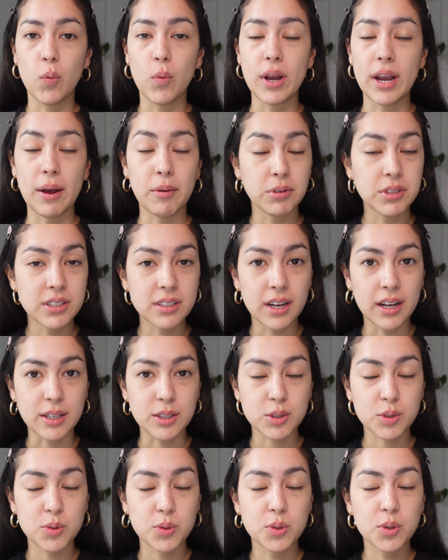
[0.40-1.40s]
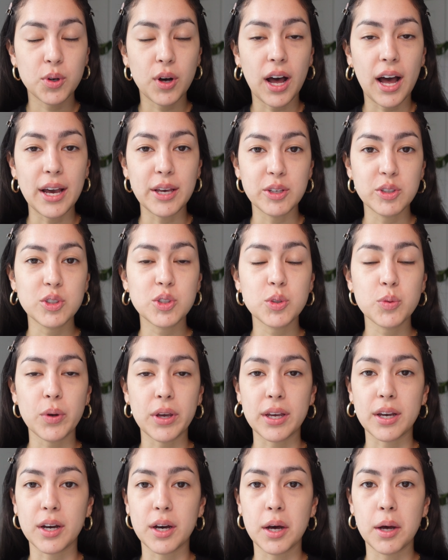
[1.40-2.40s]
when I was in high school, I used to
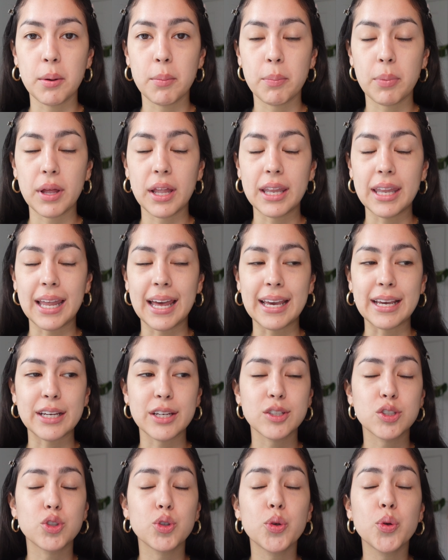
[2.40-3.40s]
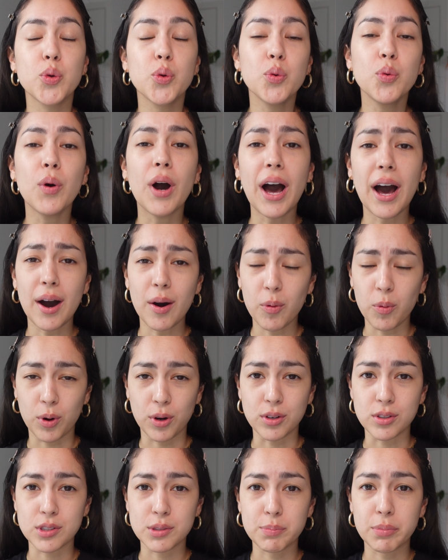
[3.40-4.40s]
wake up like 2
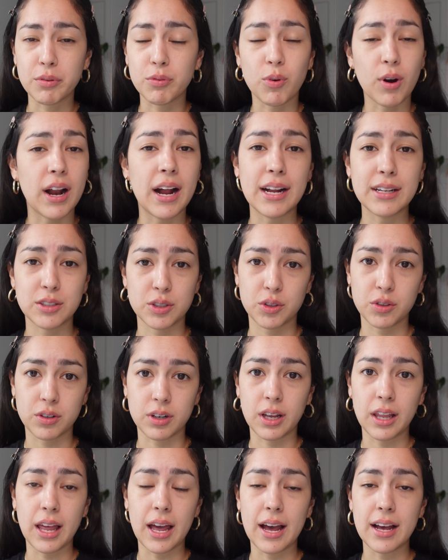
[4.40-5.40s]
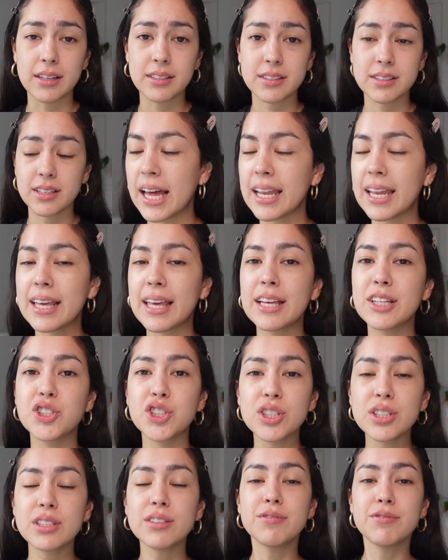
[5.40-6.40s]
hours before I had to go to class. Like,
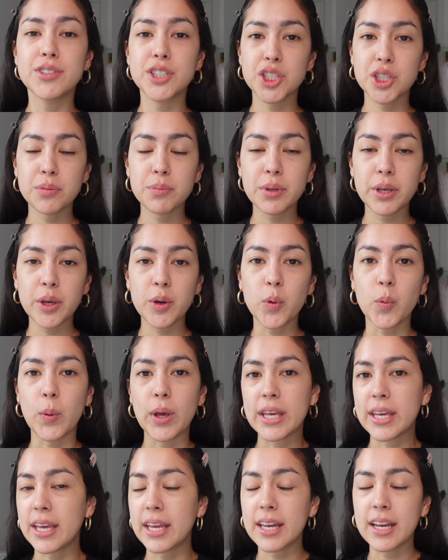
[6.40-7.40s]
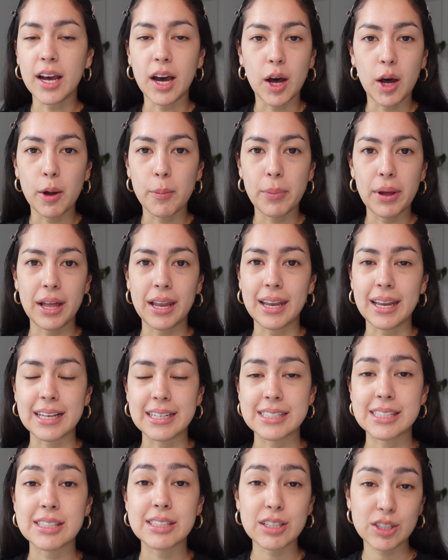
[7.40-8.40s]
just envision me waking up at like
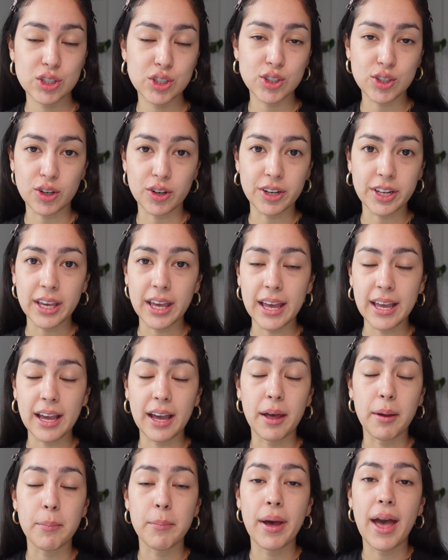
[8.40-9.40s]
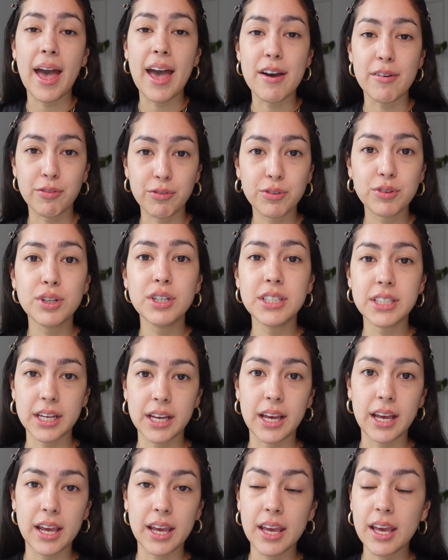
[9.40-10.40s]
6:30 a.m. every
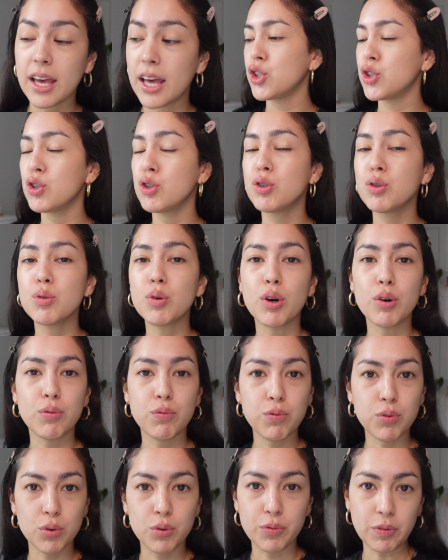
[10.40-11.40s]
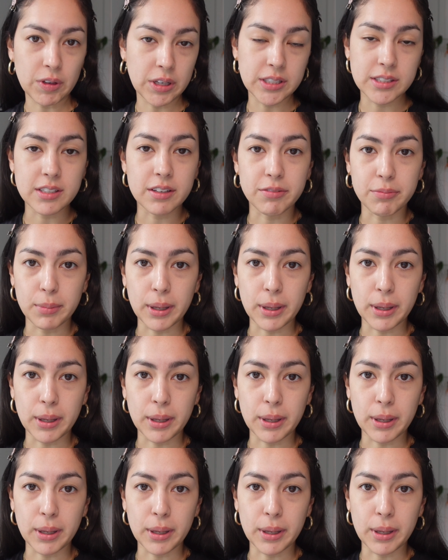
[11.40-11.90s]
day to do a full face of